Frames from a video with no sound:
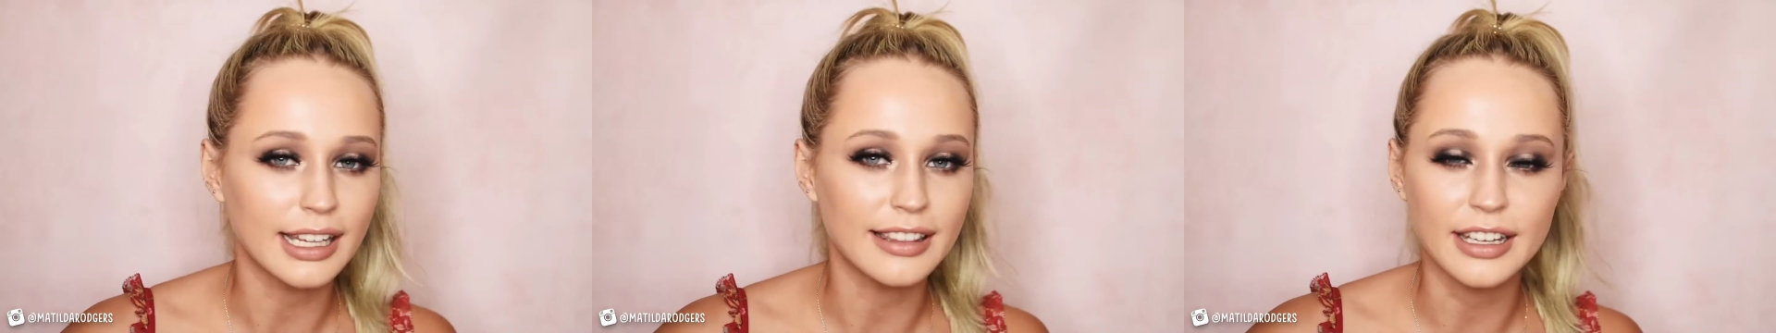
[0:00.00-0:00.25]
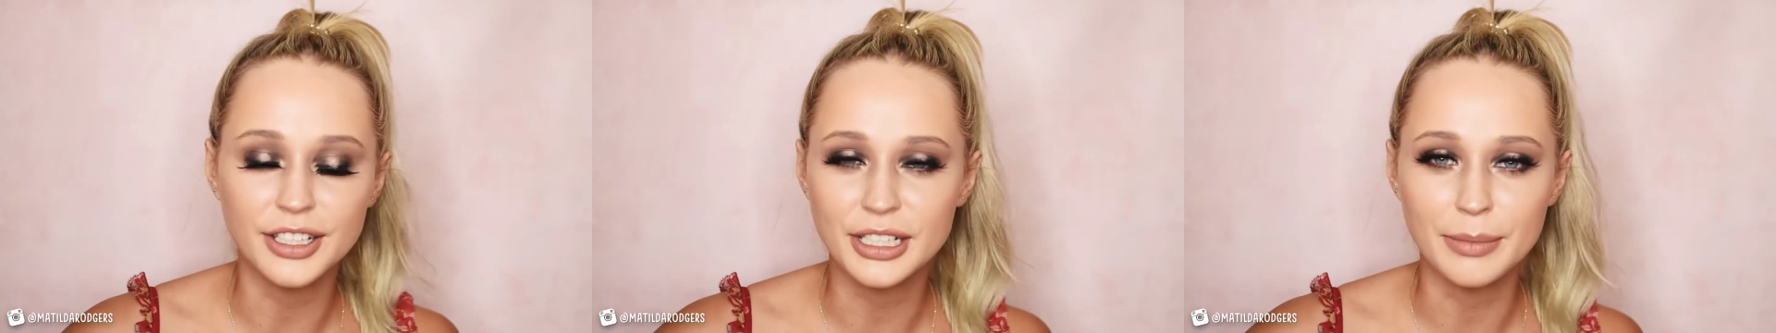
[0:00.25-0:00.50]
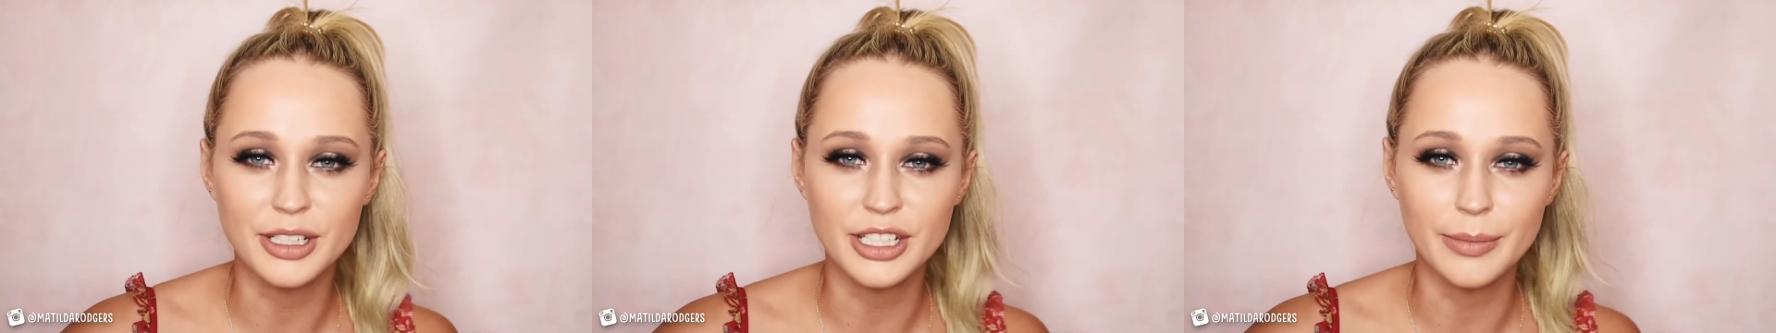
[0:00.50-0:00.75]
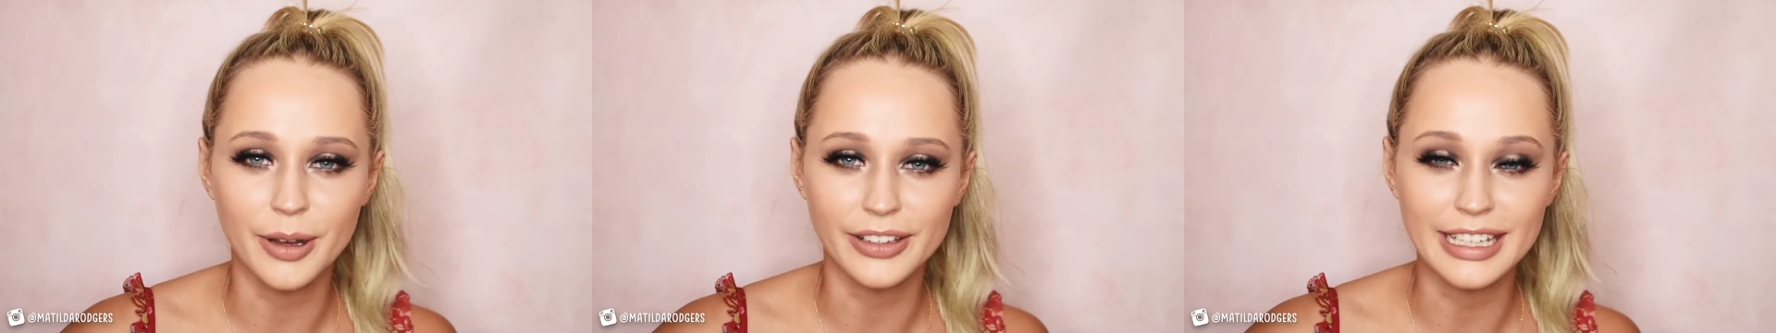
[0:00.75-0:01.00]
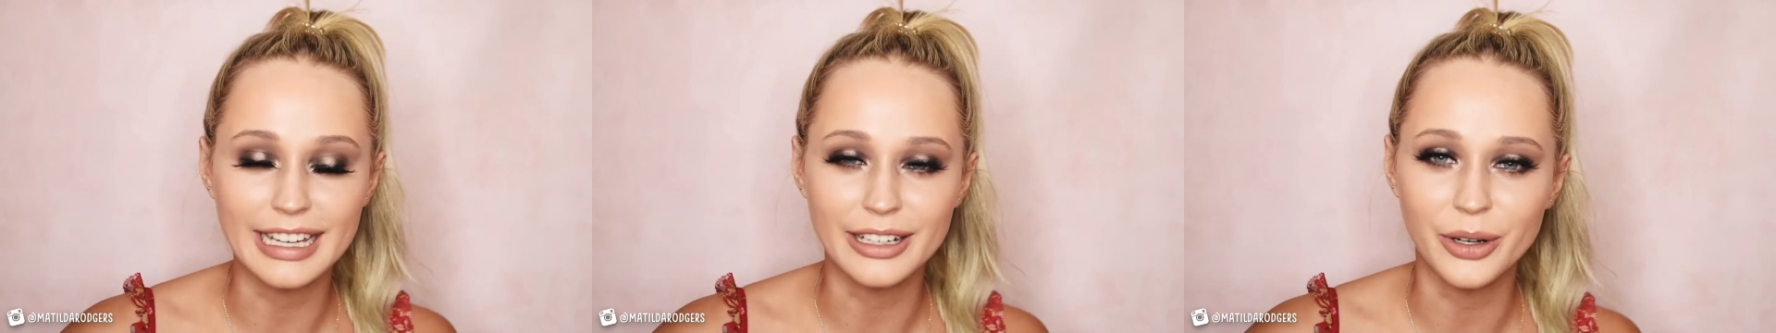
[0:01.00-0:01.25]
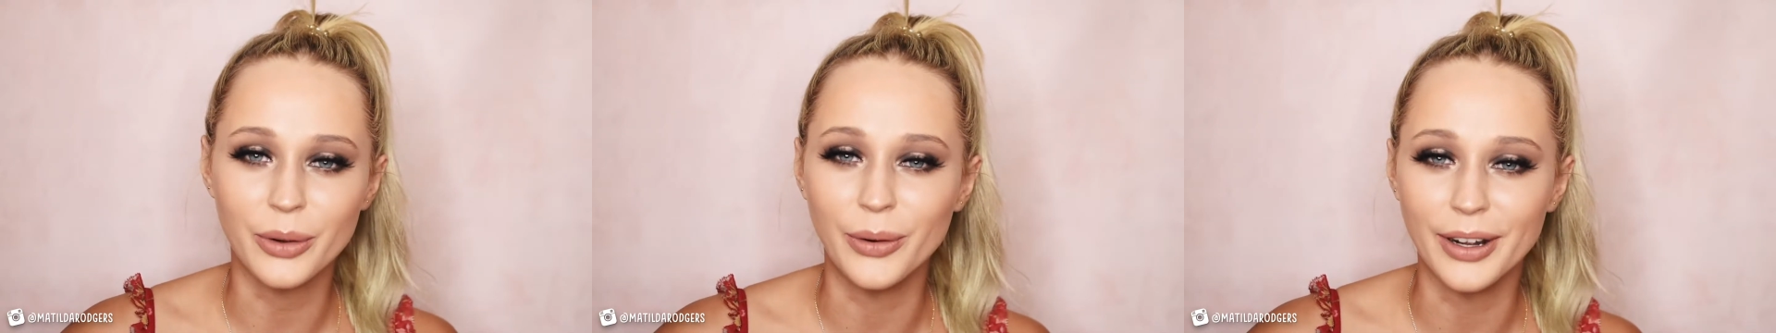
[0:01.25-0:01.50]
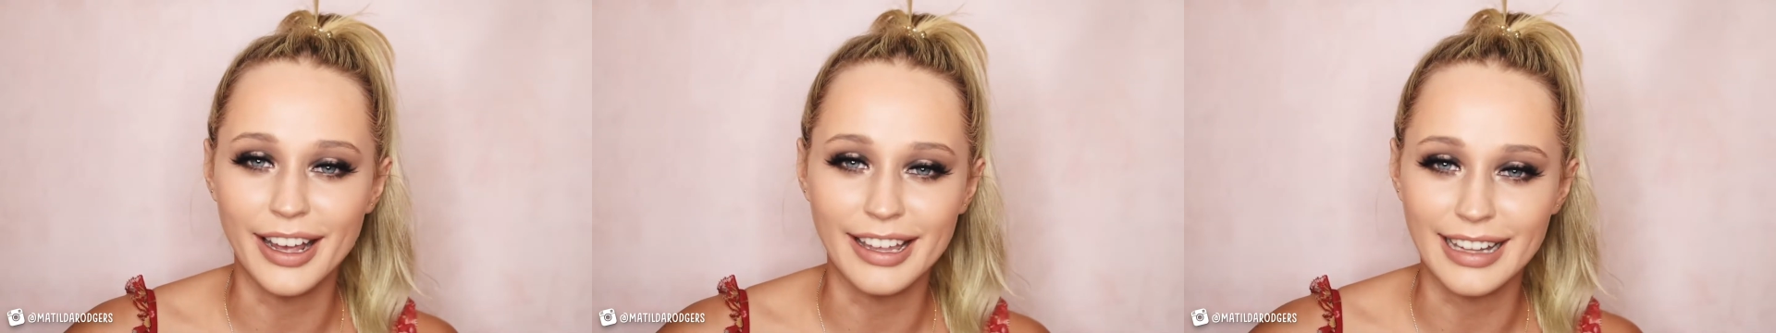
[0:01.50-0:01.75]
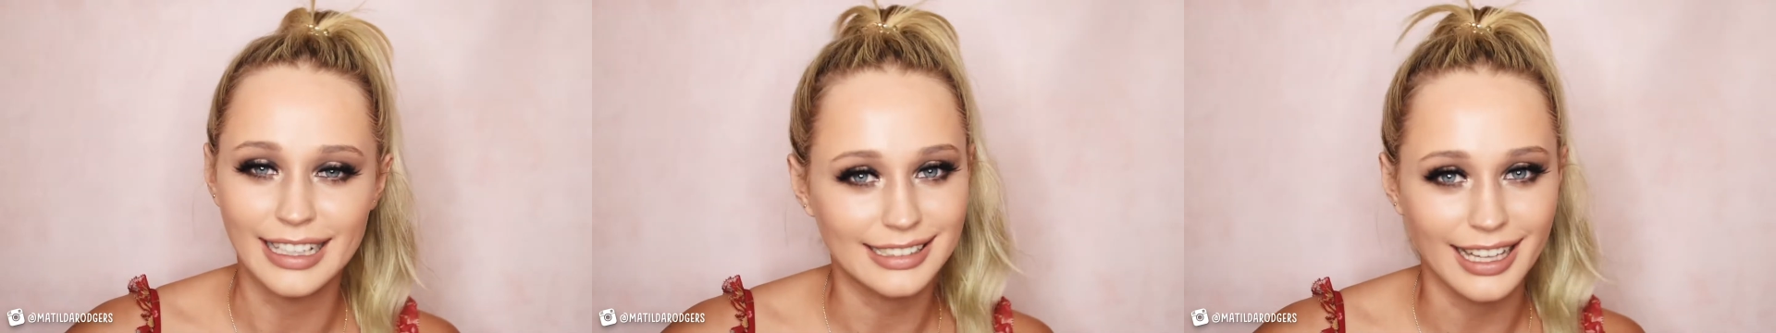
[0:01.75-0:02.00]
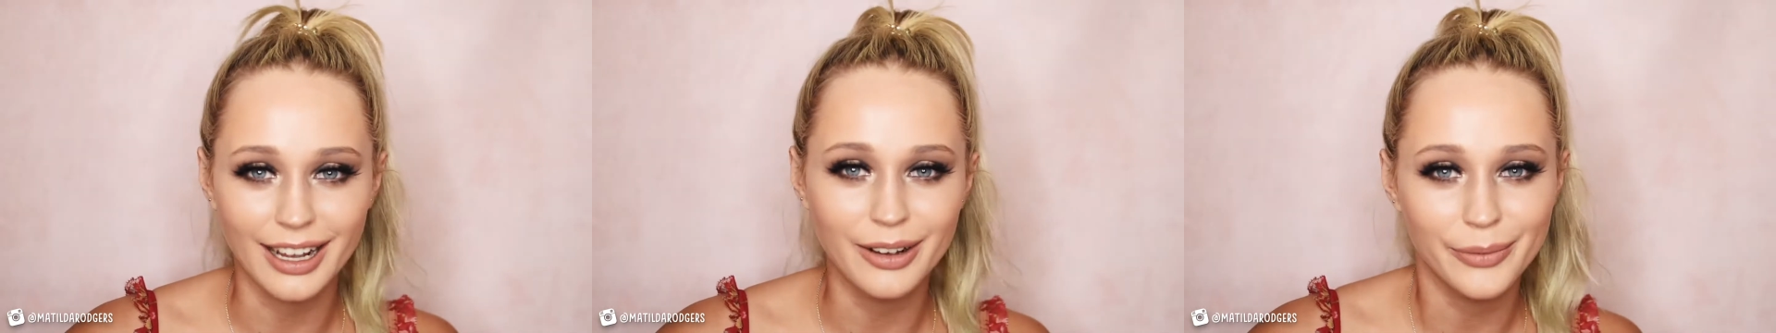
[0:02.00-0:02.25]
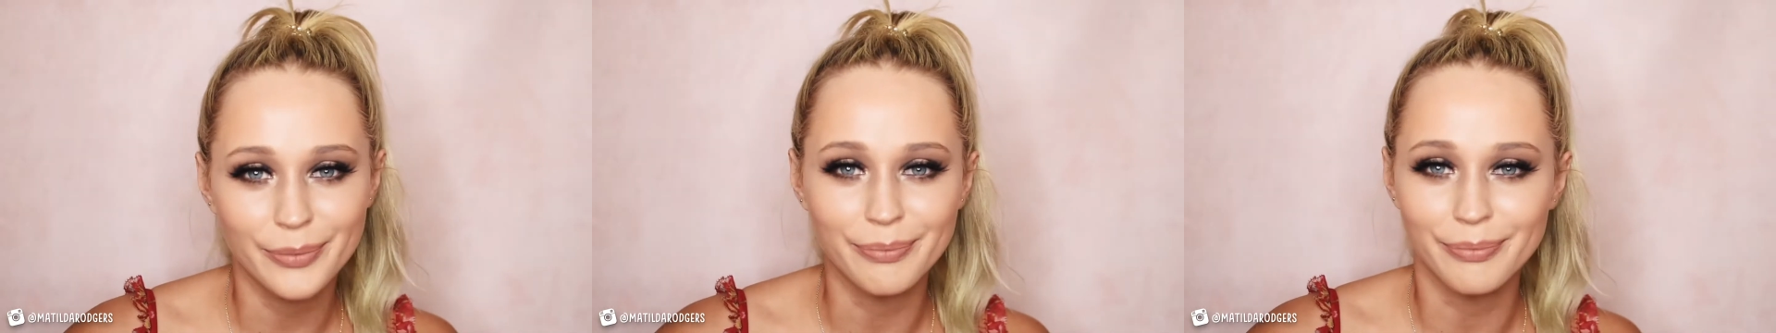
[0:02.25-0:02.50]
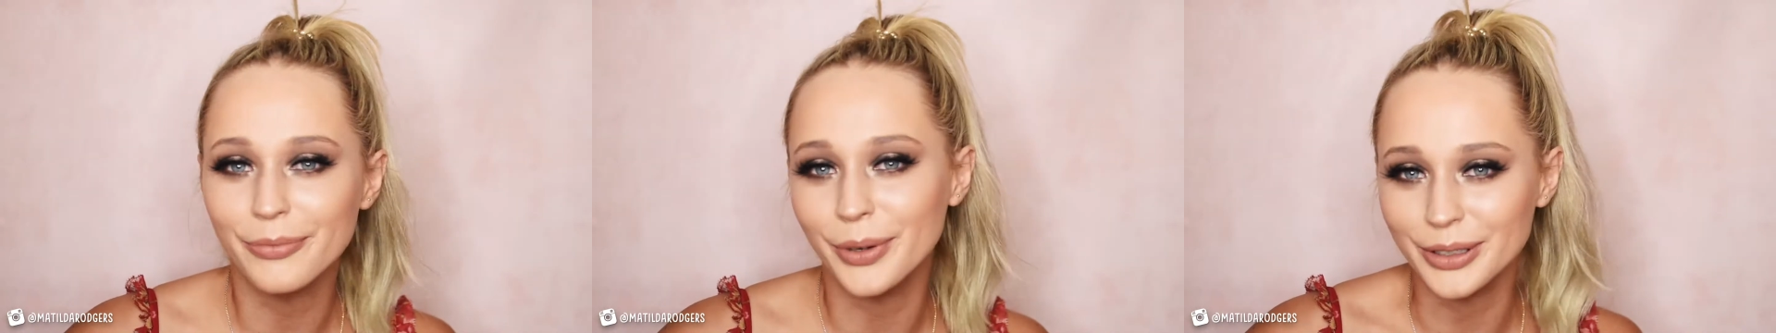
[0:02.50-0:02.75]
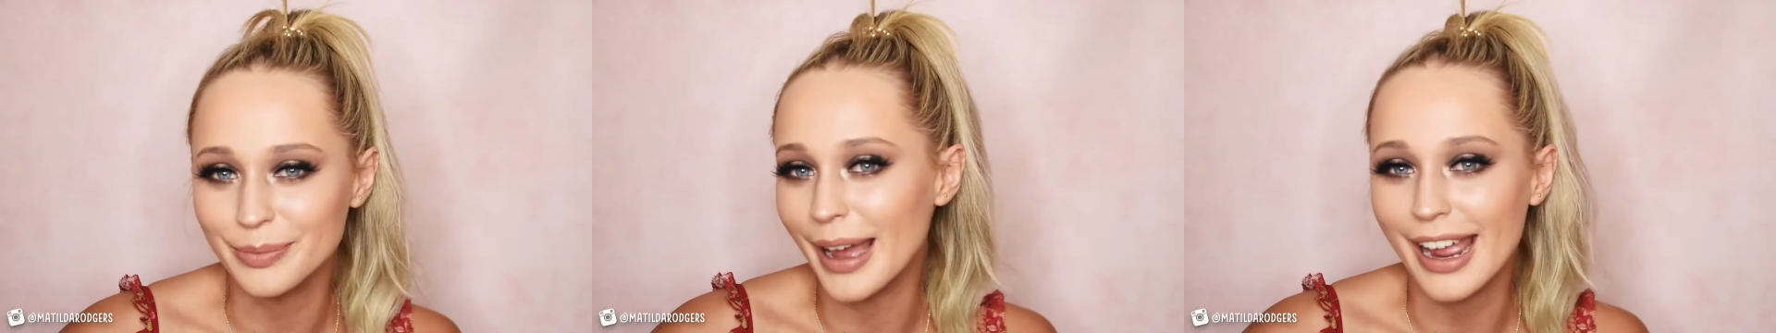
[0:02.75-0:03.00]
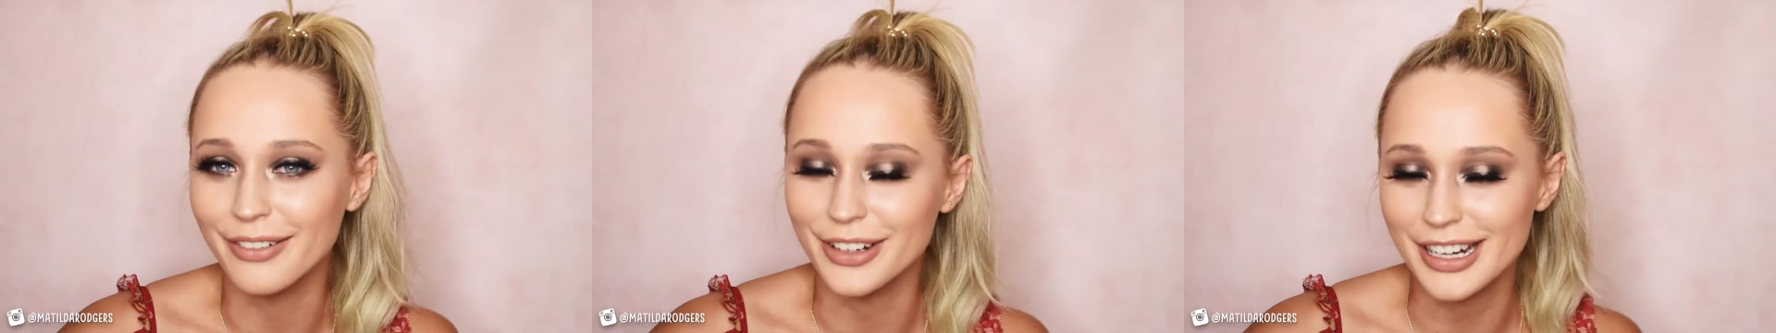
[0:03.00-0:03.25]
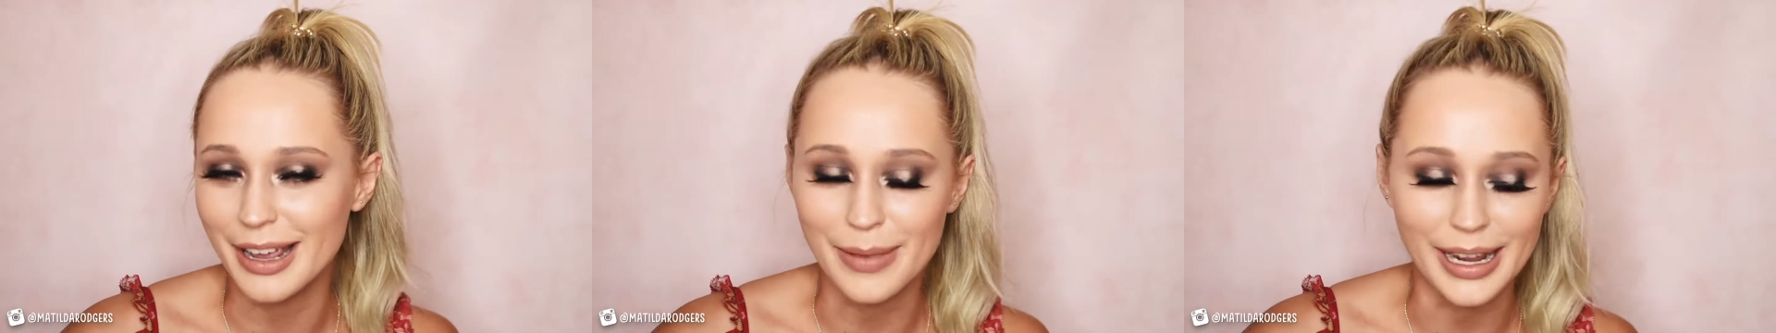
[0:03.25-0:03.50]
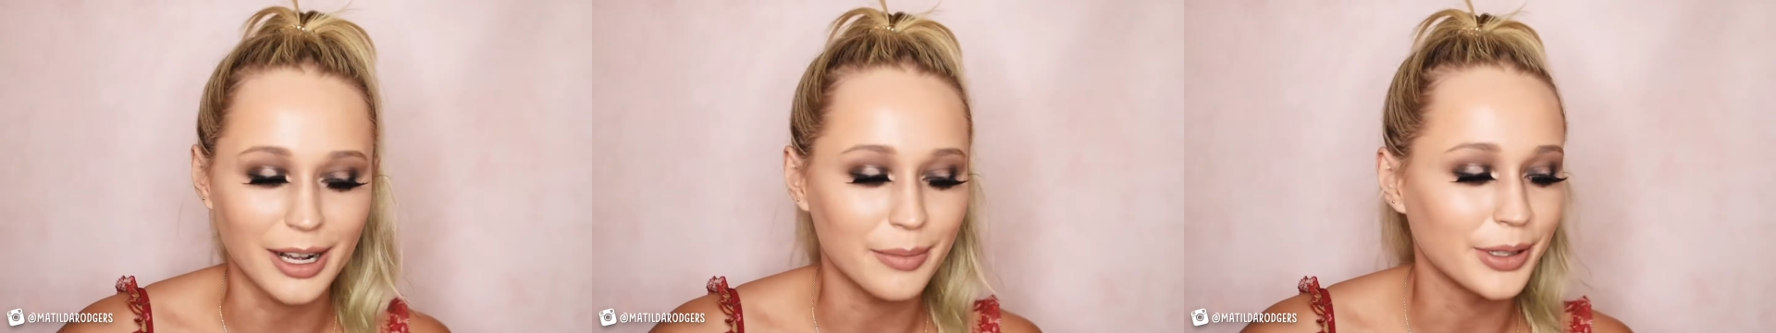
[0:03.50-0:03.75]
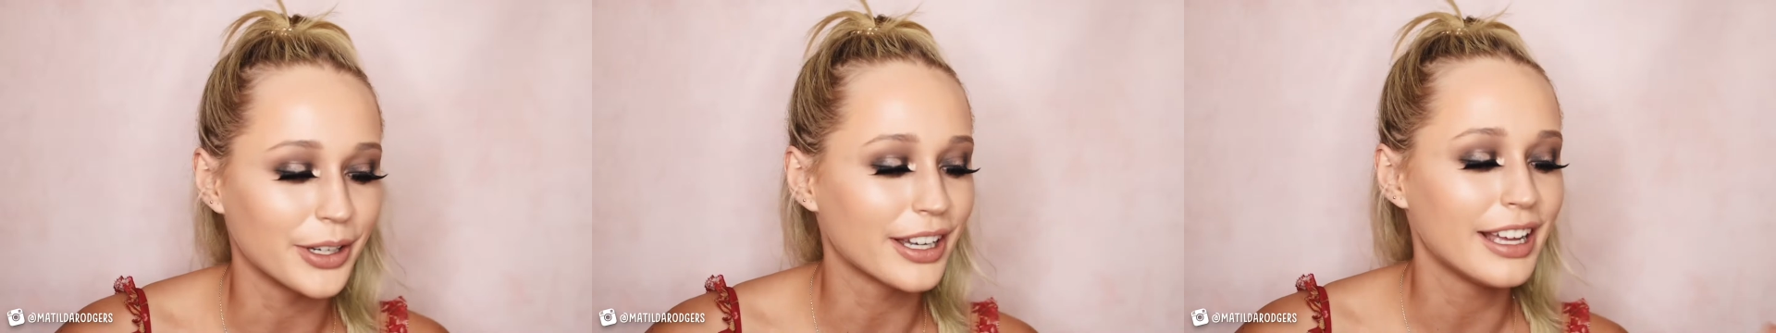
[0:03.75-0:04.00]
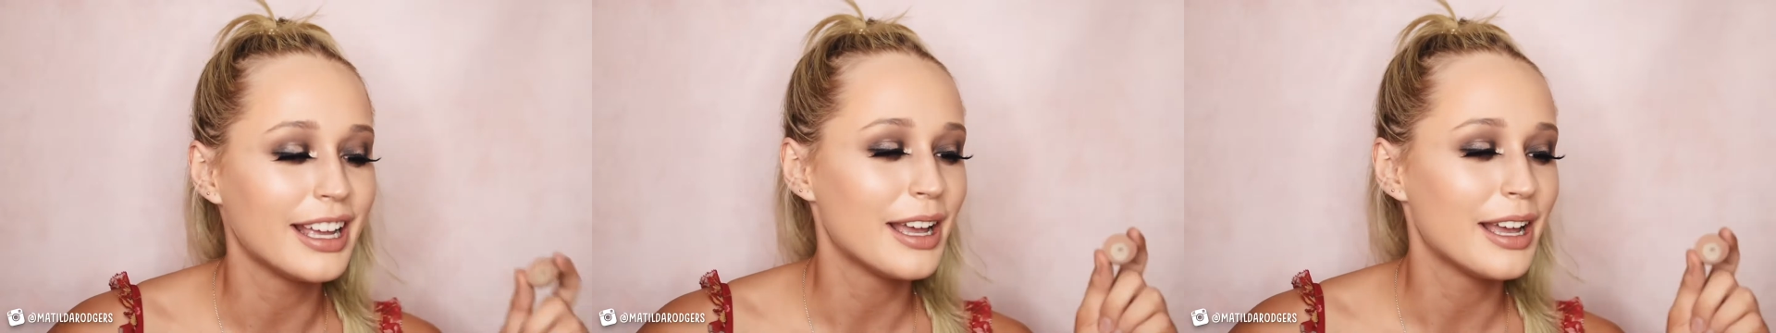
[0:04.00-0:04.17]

and then shimmer on the inner corner, and that's like was my everyday makeup look.